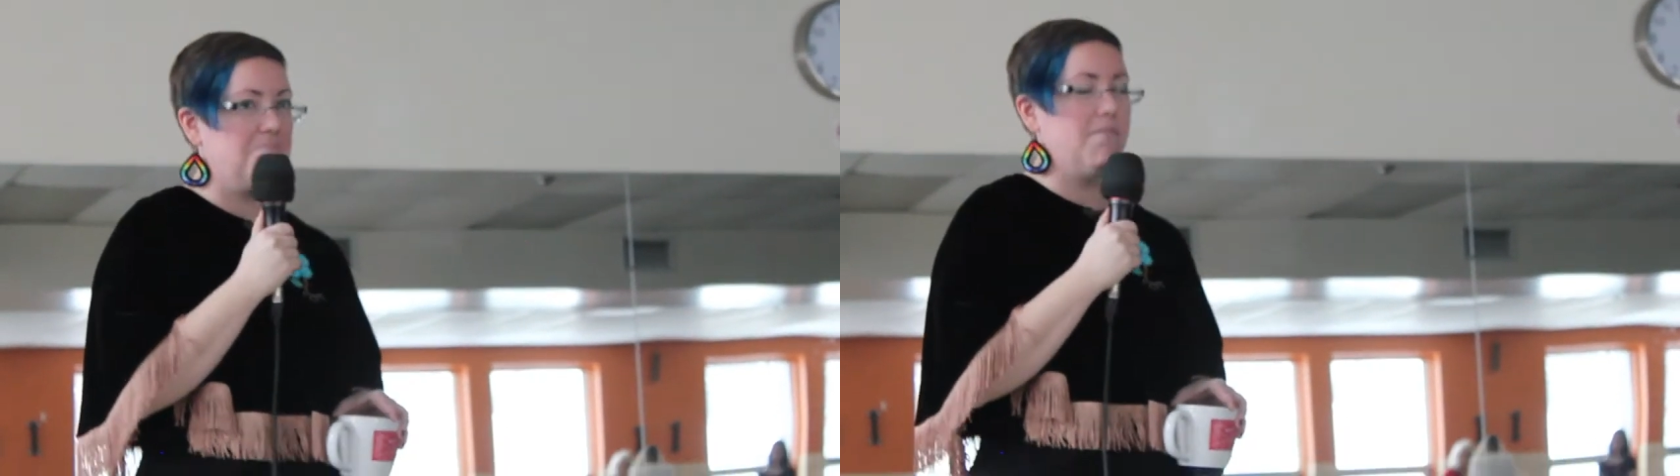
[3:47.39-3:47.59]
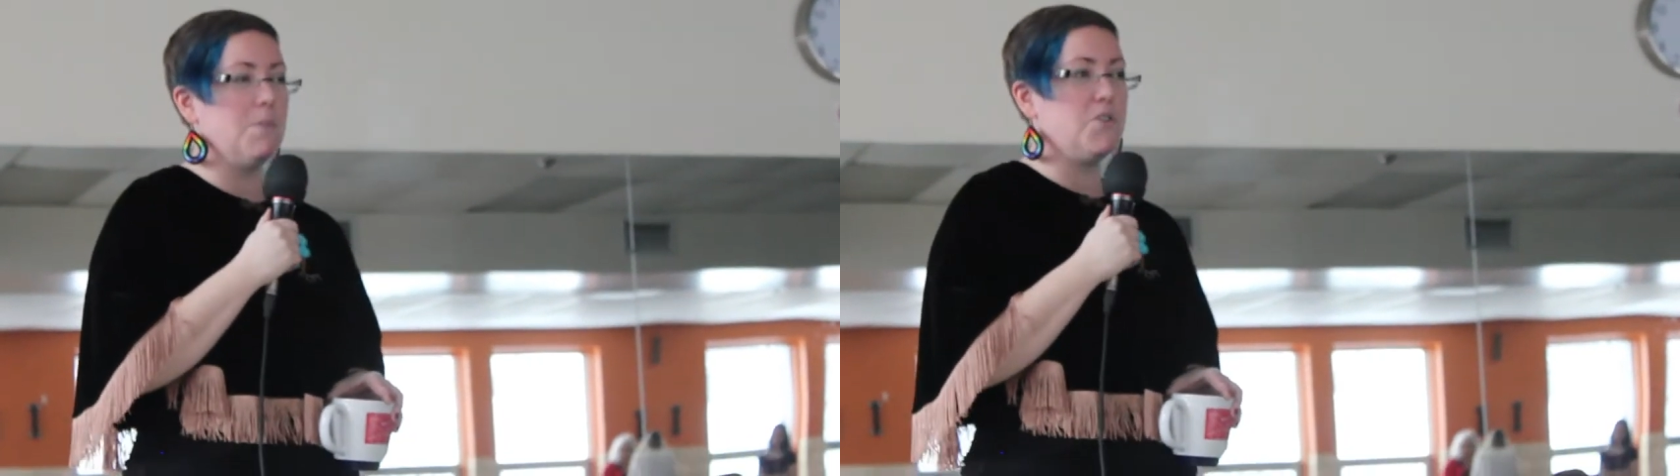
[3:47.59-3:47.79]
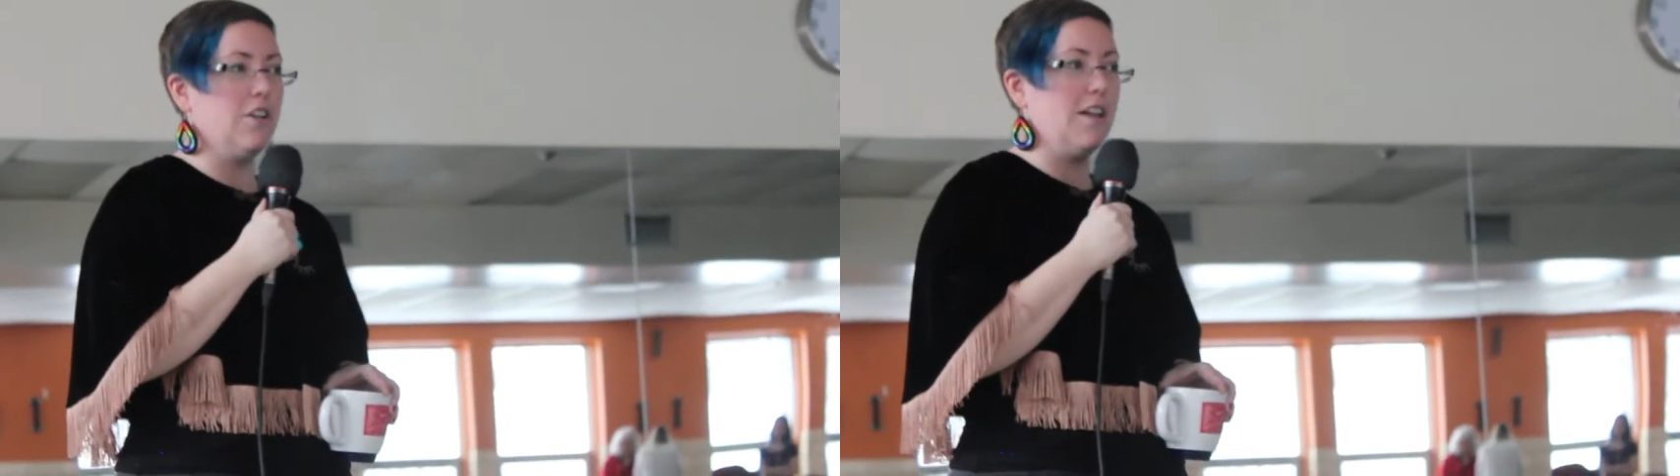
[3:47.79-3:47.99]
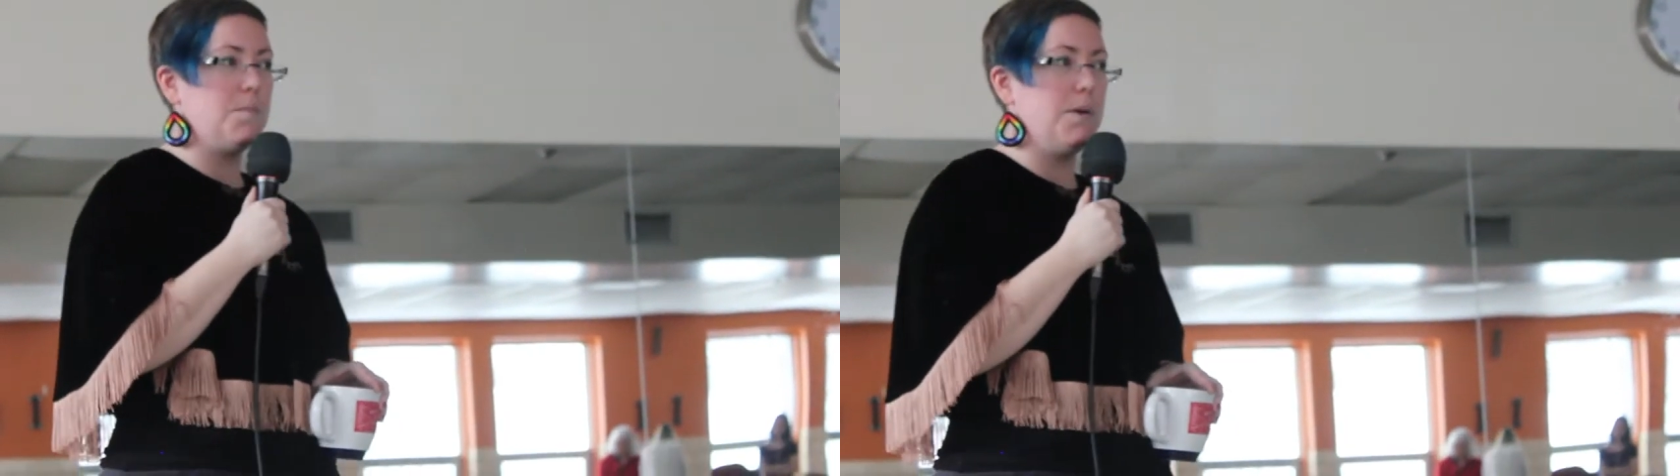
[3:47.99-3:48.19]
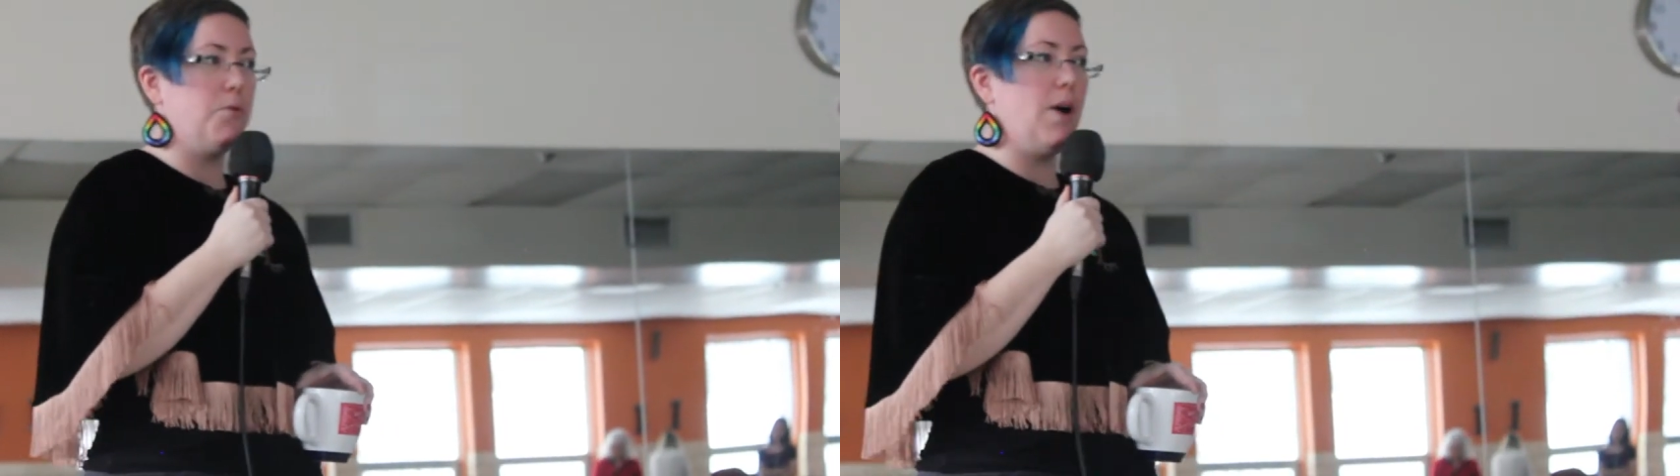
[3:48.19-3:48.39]
I'm sure lots of
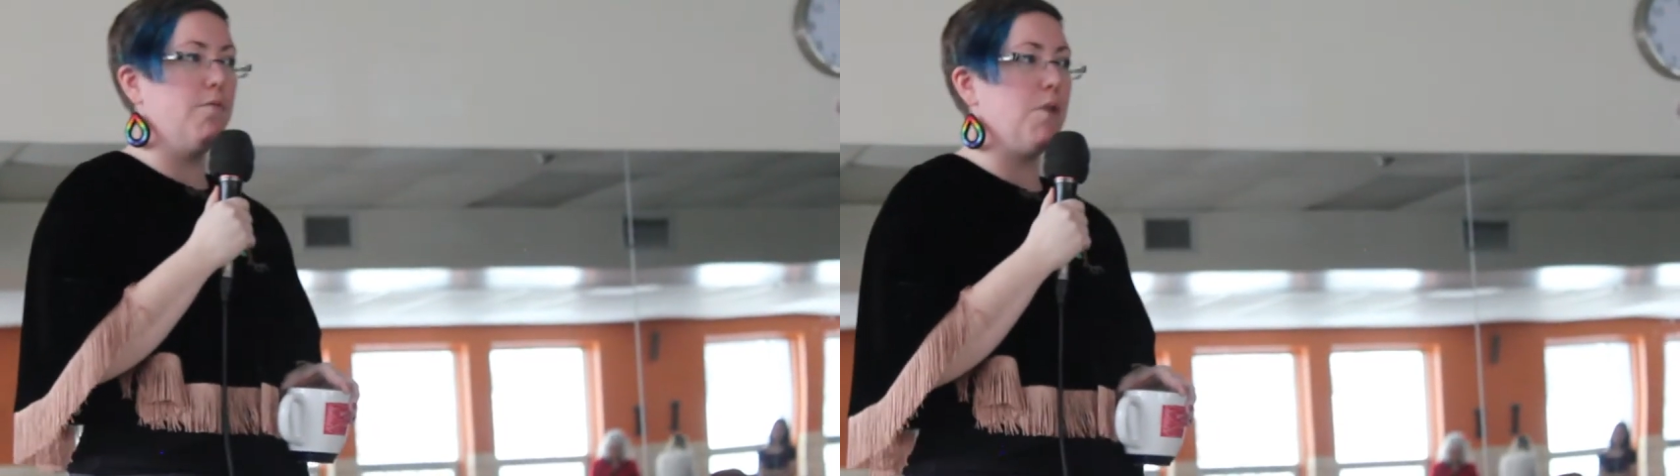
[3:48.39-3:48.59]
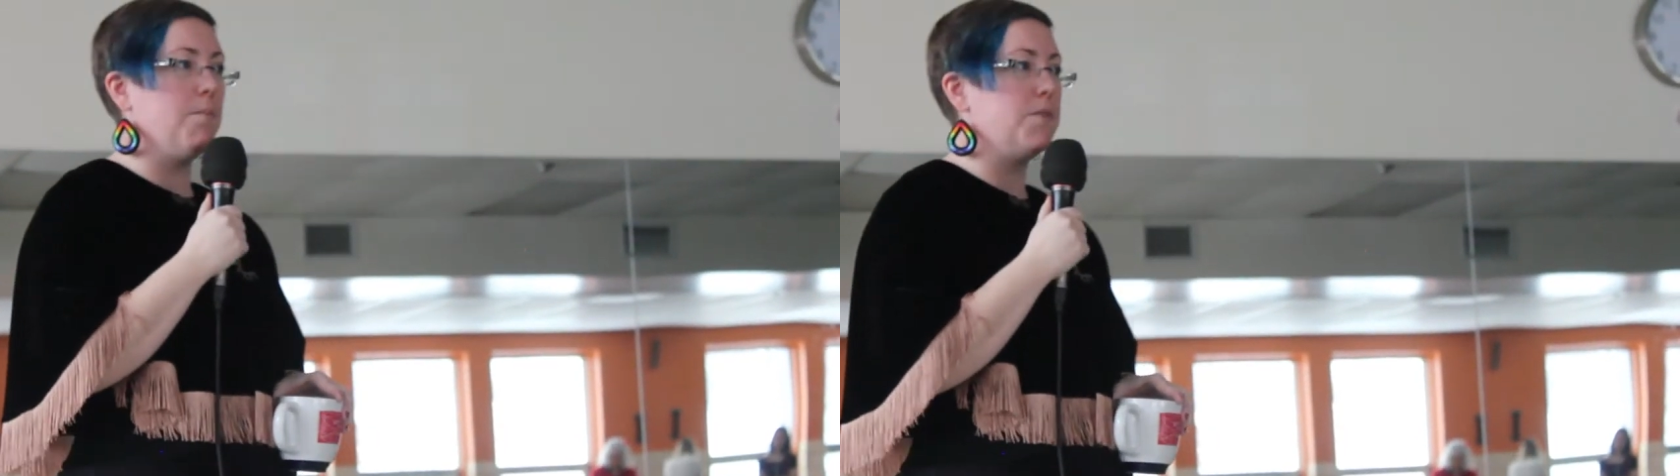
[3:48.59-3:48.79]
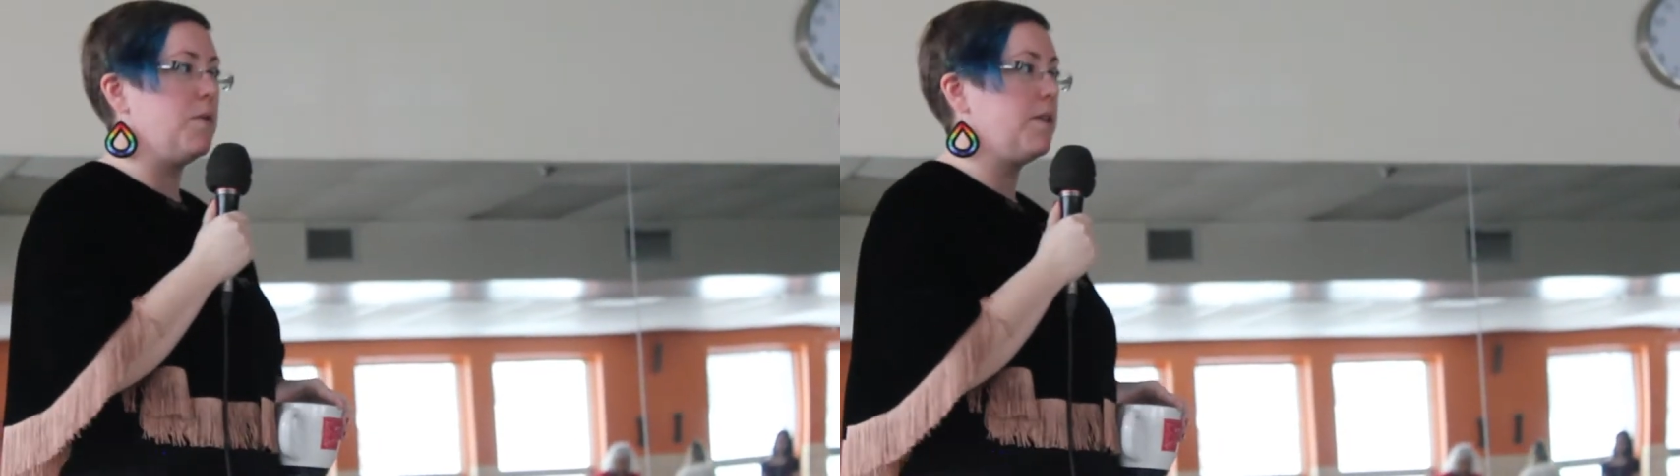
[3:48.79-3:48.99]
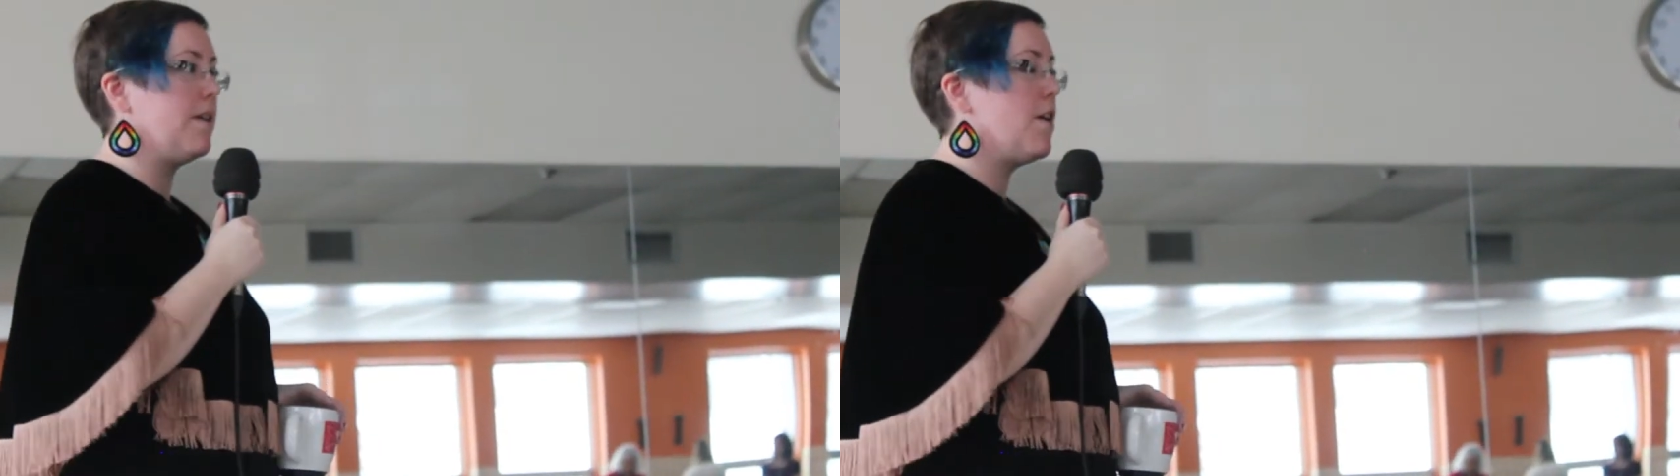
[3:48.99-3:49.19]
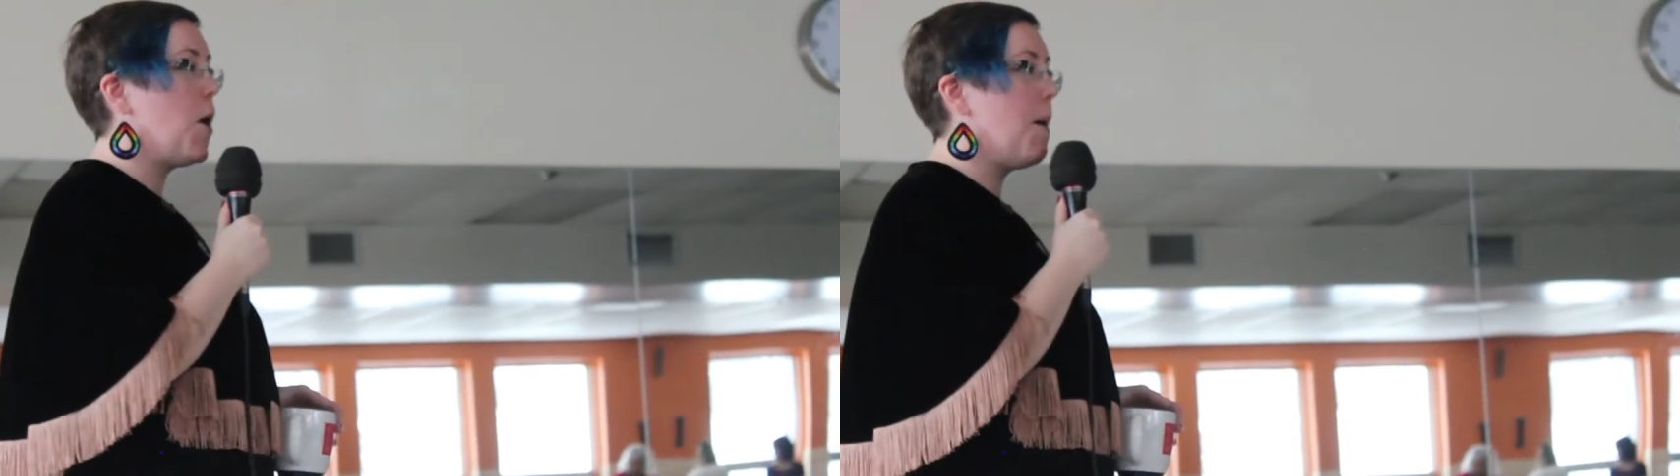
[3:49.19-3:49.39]
people will have problems with it.